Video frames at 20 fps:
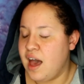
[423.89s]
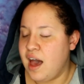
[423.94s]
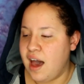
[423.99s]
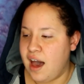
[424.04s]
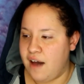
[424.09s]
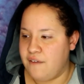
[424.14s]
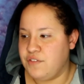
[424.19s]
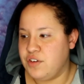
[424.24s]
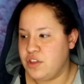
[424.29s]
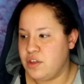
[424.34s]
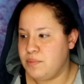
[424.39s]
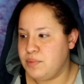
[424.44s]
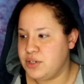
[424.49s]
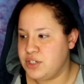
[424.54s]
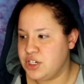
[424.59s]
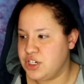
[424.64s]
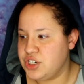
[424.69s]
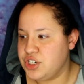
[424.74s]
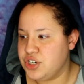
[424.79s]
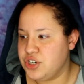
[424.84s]
After the
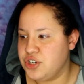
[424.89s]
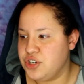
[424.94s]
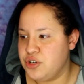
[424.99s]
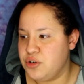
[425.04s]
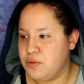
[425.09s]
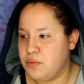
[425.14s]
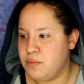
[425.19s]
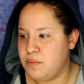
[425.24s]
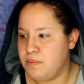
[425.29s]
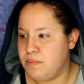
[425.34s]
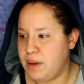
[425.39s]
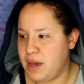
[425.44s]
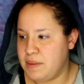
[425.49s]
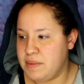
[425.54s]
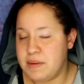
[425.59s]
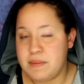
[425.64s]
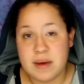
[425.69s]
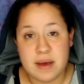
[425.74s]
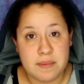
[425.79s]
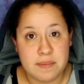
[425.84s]
procedure, your
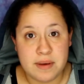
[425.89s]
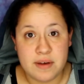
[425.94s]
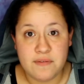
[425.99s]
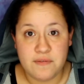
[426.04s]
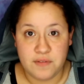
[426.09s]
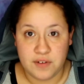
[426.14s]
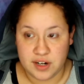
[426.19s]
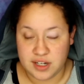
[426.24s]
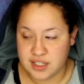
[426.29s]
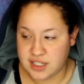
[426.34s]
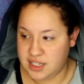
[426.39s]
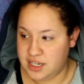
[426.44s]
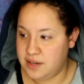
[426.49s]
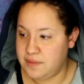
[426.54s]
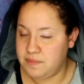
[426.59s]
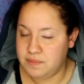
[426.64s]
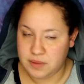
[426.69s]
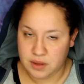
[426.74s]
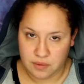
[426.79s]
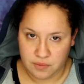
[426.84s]
baby may be
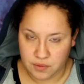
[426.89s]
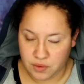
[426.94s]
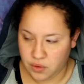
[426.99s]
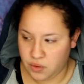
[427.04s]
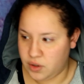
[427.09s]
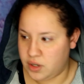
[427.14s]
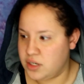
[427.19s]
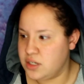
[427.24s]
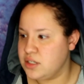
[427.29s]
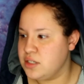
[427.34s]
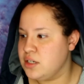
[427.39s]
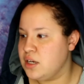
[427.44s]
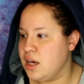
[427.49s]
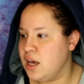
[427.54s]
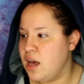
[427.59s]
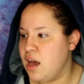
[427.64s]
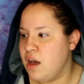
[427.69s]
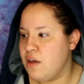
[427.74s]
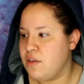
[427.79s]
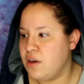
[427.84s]
fussy, of course.
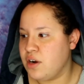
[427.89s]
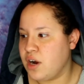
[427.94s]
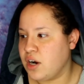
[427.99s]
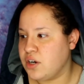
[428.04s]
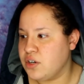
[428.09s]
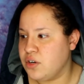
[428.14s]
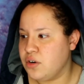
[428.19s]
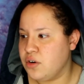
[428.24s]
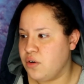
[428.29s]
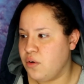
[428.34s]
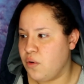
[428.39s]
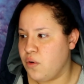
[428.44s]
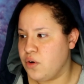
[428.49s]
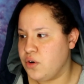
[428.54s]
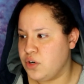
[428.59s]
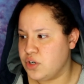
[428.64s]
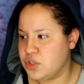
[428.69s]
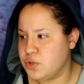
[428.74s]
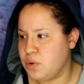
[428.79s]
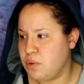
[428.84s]
The doctor or
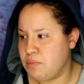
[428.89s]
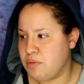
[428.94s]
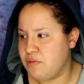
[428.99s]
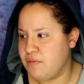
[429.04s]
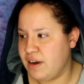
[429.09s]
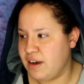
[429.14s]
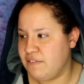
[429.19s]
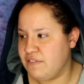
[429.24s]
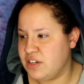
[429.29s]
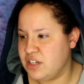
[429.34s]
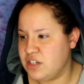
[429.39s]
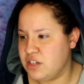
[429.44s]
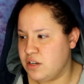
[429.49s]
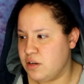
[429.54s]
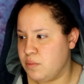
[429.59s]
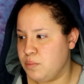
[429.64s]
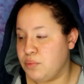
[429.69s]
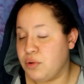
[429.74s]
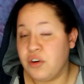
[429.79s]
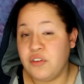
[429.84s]
nurse will
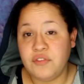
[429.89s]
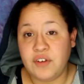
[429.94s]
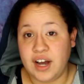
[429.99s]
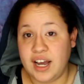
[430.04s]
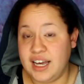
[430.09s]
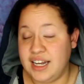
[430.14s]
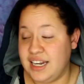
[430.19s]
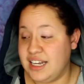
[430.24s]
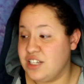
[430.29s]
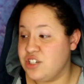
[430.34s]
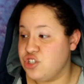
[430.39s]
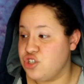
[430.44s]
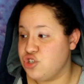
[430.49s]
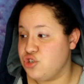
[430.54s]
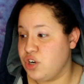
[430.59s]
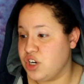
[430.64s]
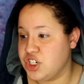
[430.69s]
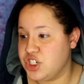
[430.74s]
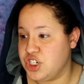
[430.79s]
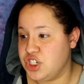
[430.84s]
provide
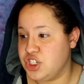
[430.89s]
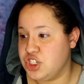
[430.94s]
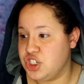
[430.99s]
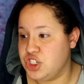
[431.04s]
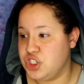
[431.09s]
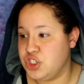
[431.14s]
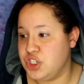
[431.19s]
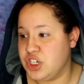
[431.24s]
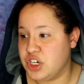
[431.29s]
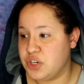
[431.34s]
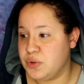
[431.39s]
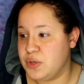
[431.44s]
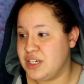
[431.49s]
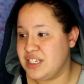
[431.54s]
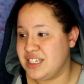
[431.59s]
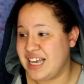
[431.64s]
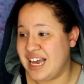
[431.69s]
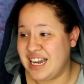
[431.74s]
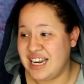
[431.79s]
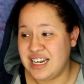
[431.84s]
instructions to
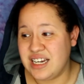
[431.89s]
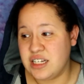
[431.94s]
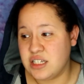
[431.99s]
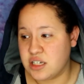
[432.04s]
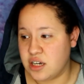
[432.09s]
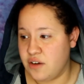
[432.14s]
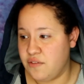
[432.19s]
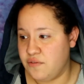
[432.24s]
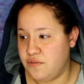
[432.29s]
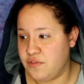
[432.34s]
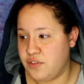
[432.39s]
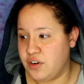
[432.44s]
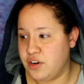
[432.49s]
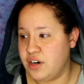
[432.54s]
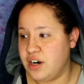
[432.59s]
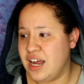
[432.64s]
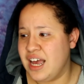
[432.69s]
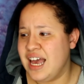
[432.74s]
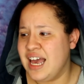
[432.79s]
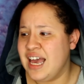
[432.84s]
decrease any
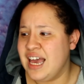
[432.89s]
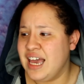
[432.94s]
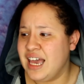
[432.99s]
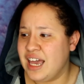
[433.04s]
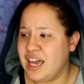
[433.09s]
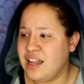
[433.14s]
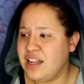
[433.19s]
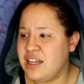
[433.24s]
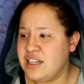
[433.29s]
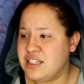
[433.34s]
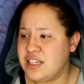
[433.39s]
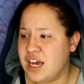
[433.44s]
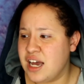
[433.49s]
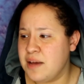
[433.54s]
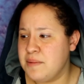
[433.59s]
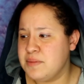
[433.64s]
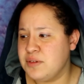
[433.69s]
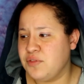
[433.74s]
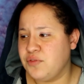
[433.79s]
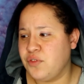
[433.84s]
discomfort. Healing
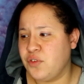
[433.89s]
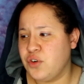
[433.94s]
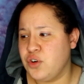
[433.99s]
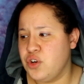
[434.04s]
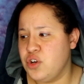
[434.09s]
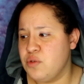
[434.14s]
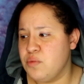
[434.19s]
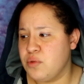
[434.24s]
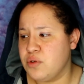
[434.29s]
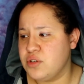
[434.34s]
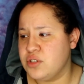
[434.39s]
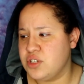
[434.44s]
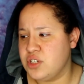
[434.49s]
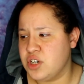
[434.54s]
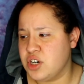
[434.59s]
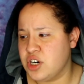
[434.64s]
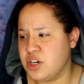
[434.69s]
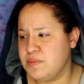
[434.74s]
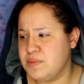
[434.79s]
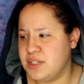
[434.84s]
times for newborn
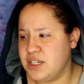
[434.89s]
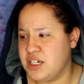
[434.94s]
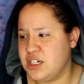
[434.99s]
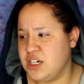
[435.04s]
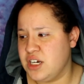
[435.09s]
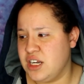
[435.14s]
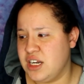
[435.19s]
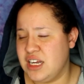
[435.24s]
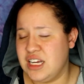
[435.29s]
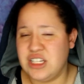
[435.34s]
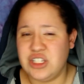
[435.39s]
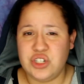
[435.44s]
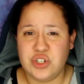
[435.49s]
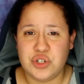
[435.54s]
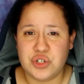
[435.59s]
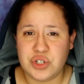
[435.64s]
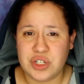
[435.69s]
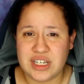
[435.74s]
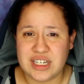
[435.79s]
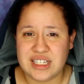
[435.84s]
circumcision is
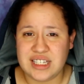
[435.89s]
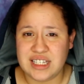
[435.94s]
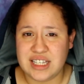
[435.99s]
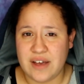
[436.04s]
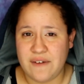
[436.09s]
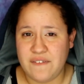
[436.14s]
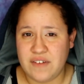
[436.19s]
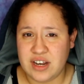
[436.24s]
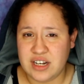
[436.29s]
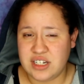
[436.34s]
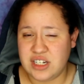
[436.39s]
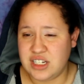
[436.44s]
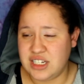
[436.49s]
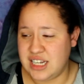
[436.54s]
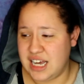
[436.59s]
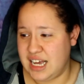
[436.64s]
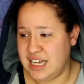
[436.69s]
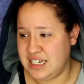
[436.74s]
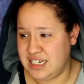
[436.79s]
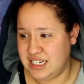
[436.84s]
usually 7 to
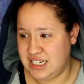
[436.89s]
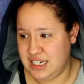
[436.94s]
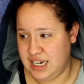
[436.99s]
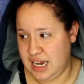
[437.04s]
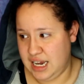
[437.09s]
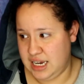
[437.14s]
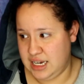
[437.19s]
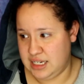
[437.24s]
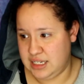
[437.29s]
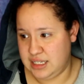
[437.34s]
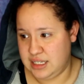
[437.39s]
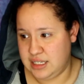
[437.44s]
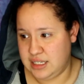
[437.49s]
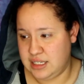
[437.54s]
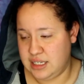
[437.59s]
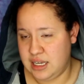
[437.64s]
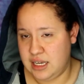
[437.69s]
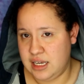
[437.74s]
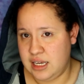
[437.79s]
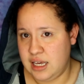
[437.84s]
10
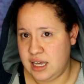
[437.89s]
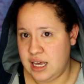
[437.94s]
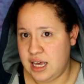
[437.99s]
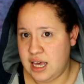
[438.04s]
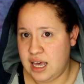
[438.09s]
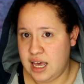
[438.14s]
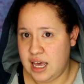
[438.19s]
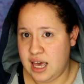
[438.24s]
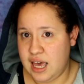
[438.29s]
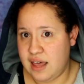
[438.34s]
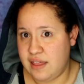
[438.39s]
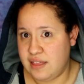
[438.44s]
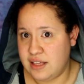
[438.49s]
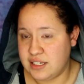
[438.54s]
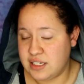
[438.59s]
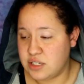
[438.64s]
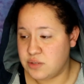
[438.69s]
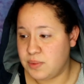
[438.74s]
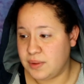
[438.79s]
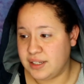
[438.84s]
days. And
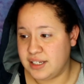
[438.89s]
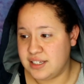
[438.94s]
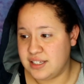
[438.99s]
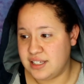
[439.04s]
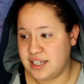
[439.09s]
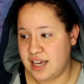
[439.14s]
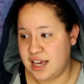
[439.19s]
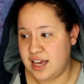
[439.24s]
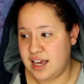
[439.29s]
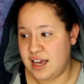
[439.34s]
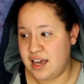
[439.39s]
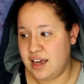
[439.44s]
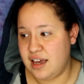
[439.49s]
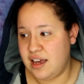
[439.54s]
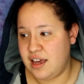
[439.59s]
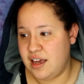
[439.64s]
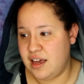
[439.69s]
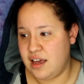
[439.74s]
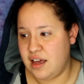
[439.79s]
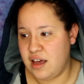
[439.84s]
this is what they
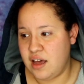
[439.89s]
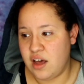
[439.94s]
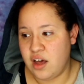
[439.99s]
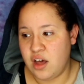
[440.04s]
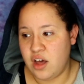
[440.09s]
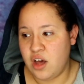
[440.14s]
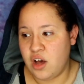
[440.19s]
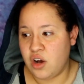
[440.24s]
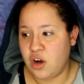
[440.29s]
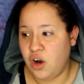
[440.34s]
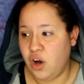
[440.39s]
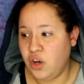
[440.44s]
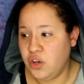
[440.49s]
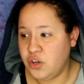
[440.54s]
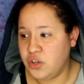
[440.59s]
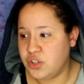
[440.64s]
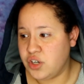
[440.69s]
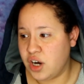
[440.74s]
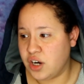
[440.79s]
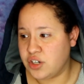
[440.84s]
say: call
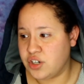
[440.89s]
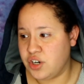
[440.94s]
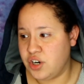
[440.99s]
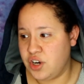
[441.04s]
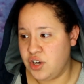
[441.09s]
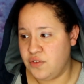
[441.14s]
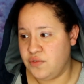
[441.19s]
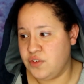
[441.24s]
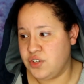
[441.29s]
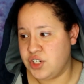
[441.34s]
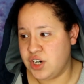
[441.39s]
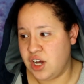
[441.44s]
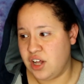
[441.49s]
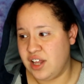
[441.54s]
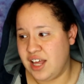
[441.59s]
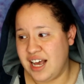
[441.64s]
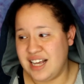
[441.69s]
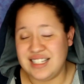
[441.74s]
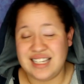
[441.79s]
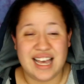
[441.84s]
your doctor if your
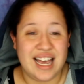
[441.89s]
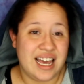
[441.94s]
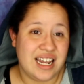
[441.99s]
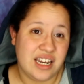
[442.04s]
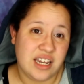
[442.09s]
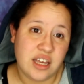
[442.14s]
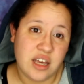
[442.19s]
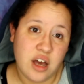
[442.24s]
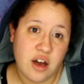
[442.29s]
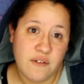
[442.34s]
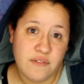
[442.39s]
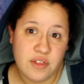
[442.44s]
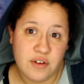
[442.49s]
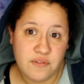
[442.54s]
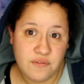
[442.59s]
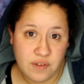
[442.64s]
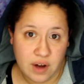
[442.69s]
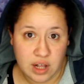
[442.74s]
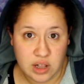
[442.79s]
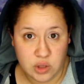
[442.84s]
child has any of the
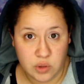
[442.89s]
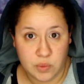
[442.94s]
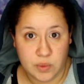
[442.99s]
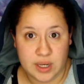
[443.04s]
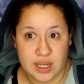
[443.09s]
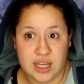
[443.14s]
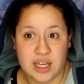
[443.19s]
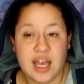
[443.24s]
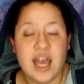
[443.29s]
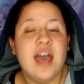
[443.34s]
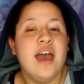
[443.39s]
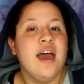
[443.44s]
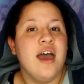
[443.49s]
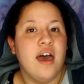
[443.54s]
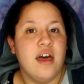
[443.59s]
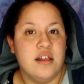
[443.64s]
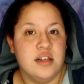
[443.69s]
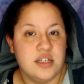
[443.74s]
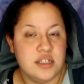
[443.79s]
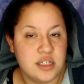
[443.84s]
following.
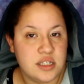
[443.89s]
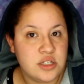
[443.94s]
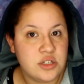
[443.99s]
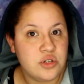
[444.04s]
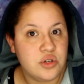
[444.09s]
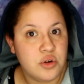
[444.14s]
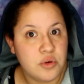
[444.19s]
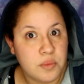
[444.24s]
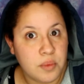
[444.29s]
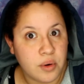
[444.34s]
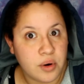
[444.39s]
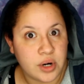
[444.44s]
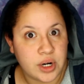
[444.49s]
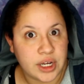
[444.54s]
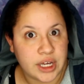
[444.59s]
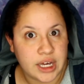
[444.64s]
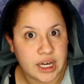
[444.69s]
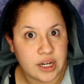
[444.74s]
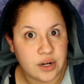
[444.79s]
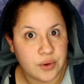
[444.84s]
And this is newborn
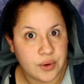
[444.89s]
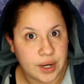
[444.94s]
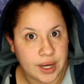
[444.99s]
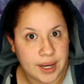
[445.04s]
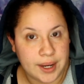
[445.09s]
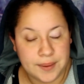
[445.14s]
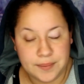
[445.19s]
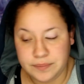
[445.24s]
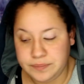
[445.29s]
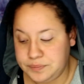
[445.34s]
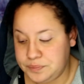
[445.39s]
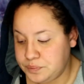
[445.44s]
again, okay?